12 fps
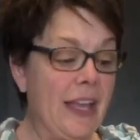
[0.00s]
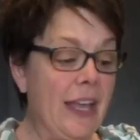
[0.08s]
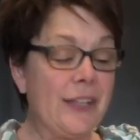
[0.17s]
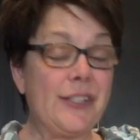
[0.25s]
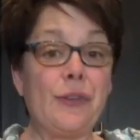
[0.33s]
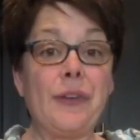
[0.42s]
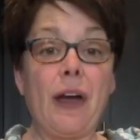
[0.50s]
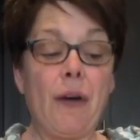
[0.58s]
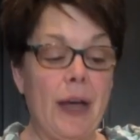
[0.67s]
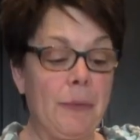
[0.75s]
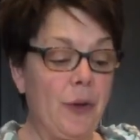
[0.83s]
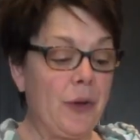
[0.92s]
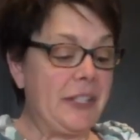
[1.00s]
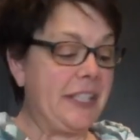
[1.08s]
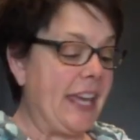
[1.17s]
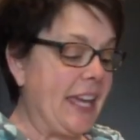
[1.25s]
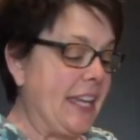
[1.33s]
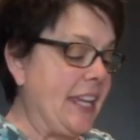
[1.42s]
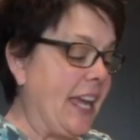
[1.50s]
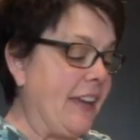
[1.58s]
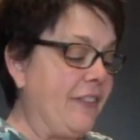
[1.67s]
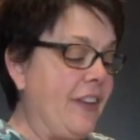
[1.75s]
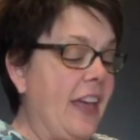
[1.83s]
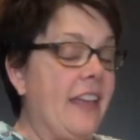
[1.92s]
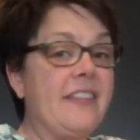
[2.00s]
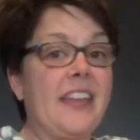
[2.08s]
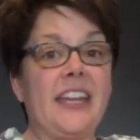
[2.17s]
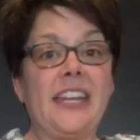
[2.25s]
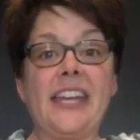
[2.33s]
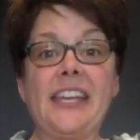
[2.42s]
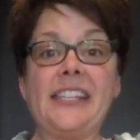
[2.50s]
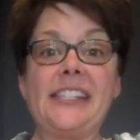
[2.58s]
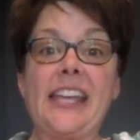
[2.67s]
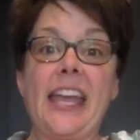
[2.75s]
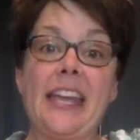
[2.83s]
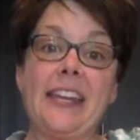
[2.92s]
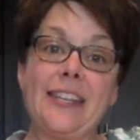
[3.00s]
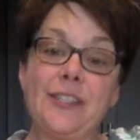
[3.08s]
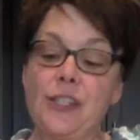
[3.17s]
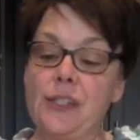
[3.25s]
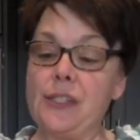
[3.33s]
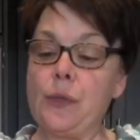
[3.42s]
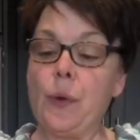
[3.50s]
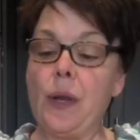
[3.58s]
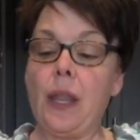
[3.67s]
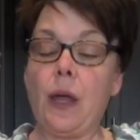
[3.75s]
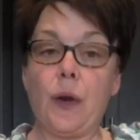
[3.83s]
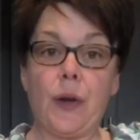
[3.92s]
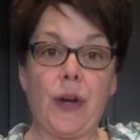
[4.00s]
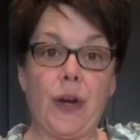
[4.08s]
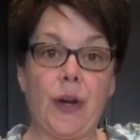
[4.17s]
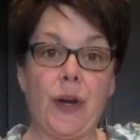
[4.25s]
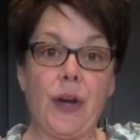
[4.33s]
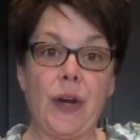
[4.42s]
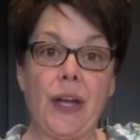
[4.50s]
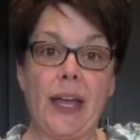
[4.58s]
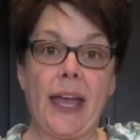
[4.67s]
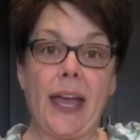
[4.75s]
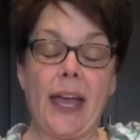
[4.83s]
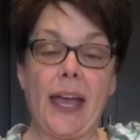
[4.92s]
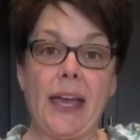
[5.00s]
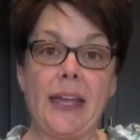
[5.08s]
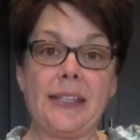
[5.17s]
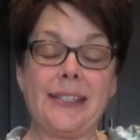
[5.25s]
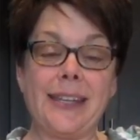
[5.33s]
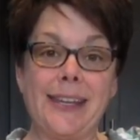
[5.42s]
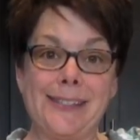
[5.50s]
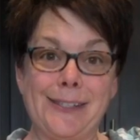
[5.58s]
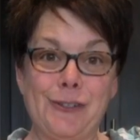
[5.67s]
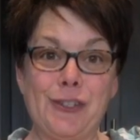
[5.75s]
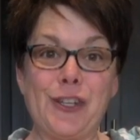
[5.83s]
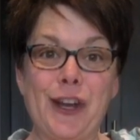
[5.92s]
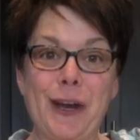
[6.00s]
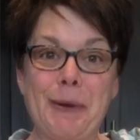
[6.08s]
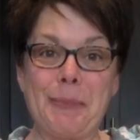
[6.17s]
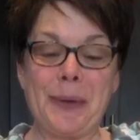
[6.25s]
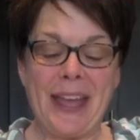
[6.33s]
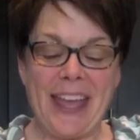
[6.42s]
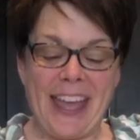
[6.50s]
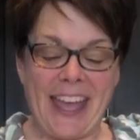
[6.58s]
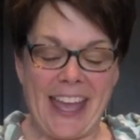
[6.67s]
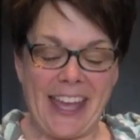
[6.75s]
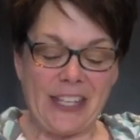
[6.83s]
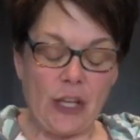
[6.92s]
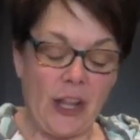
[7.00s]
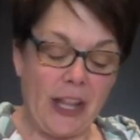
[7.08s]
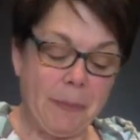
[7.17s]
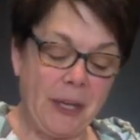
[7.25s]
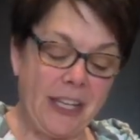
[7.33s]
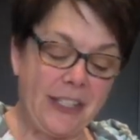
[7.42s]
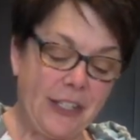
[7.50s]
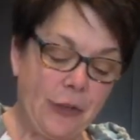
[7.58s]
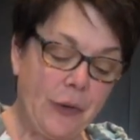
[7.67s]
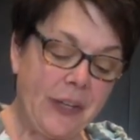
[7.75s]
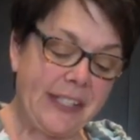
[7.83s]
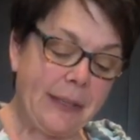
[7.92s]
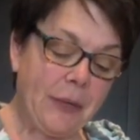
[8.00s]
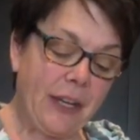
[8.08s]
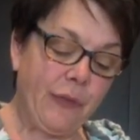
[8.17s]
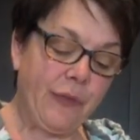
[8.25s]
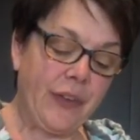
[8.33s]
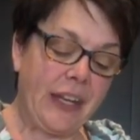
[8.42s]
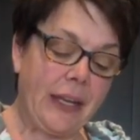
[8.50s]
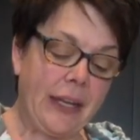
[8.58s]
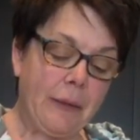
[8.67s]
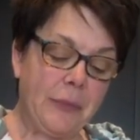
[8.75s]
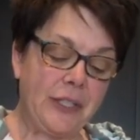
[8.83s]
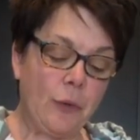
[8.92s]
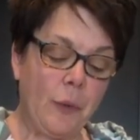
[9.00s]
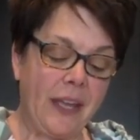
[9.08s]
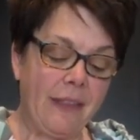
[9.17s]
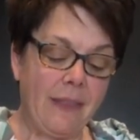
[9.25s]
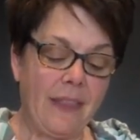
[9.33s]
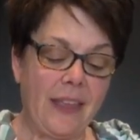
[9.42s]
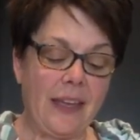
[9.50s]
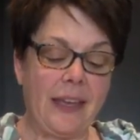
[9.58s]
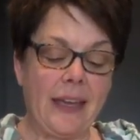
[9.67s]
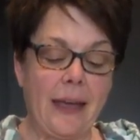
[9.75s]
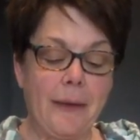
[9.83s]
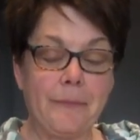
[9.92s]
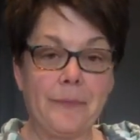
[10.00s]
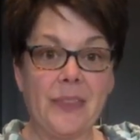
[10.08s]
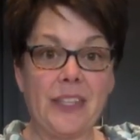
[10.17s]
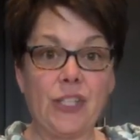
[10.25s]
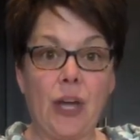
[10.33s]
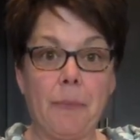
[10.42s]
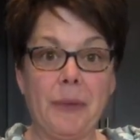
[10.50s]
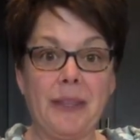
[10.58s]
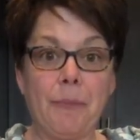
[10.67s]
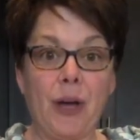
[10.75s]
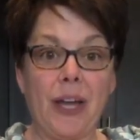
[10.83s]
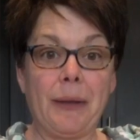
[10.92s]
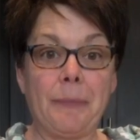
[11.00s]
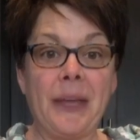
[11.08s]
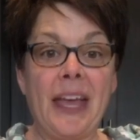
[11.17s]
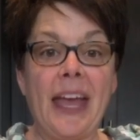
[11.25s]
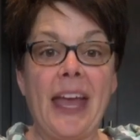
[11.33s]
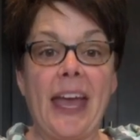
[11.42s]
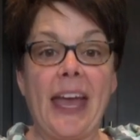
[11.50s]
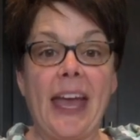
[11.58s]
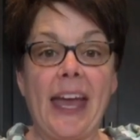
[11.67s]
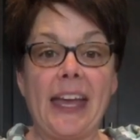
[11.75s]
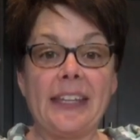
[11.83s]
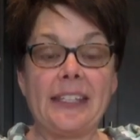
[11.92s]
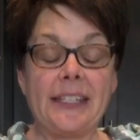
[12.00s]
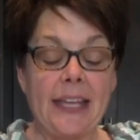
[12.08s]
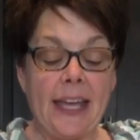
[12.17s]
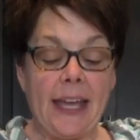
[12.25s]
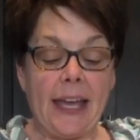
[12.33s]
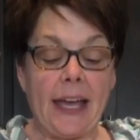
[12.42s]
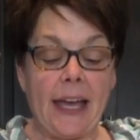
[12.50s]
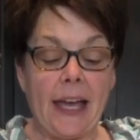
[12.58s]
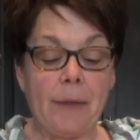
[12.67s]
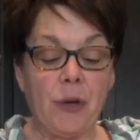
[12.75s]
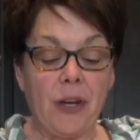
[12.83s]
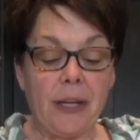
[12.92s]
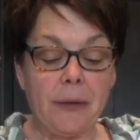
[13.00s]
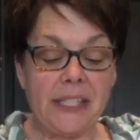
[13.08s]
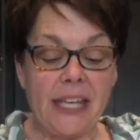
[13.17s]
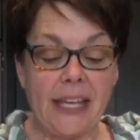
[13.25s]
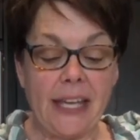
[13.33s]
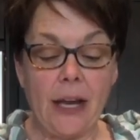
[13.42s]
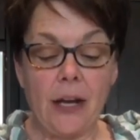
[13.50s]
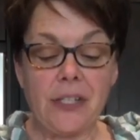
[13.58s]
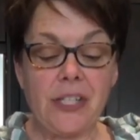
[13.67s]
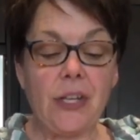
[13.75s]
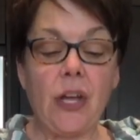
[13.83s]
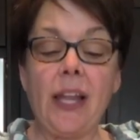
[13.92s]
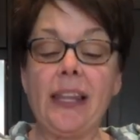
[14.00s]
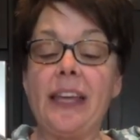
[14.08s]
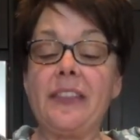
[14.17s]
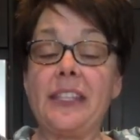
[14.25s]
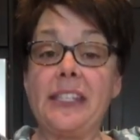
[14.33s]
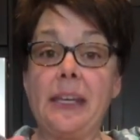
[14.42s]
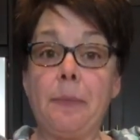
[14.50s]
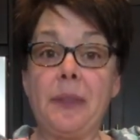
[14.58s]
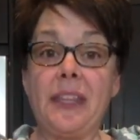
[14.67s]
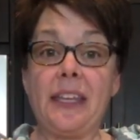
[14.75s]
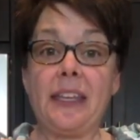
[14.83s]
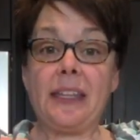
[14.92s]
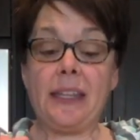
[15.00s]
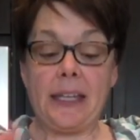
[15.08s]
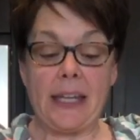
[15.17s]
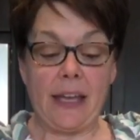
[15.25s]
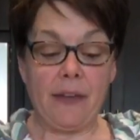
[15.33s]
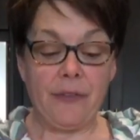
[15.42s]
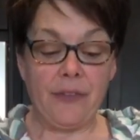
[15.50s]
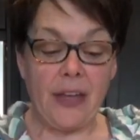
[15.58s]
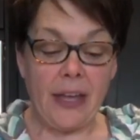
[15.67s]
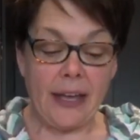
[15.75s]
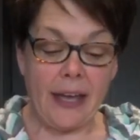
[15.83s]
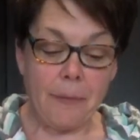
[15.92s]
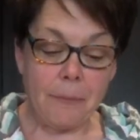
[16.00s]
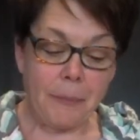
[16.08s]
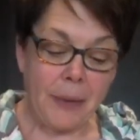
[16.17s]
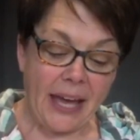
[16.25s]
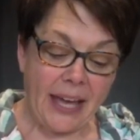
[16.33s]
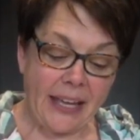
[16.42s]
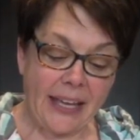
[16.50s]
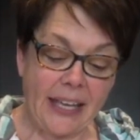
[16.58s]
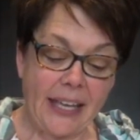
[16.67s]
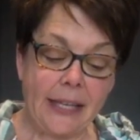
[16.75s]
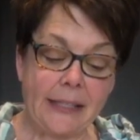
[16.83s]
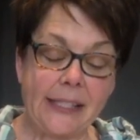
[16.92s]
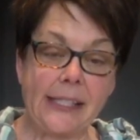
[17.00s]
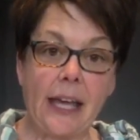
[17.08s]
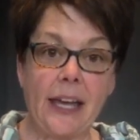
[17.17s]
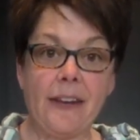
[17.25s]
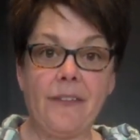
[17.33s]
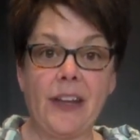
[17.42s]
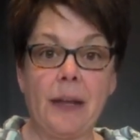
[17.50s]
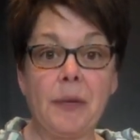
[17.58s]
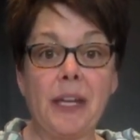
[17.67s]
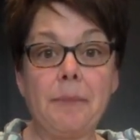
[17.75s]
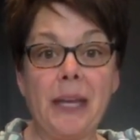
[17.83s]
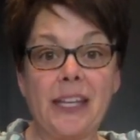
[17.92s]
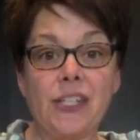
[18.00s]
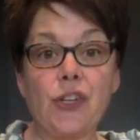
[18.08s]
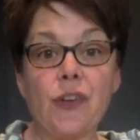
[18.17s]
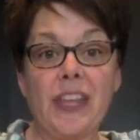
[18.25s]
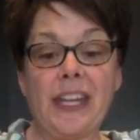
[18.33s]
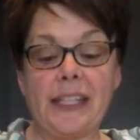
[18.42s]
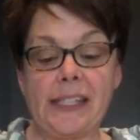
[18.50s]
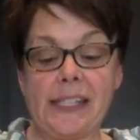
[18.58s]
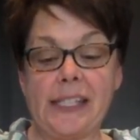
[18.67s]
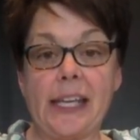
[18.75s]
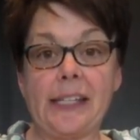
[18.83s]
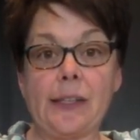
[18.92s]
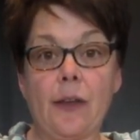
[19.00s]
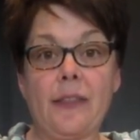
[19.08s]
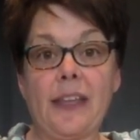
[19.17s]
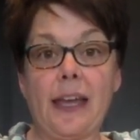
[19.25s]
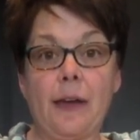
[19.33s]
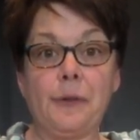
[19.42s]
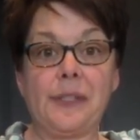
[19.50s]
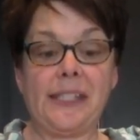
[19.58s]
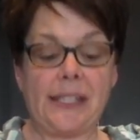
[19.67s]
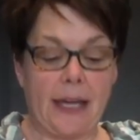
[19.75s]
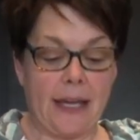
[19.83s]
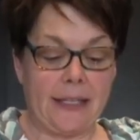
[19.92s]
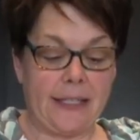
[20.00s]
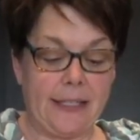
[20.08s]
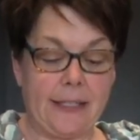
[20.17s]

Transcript: So now I'm going to take a knife that is 8 inches or longer and nice and sharp, and all I'm going to do is I'm going to fit it in between the top and the bottom, and I'm going to take care to not let the tip of the knife come back inside of it. I'm going to make sure that it stays on the outside.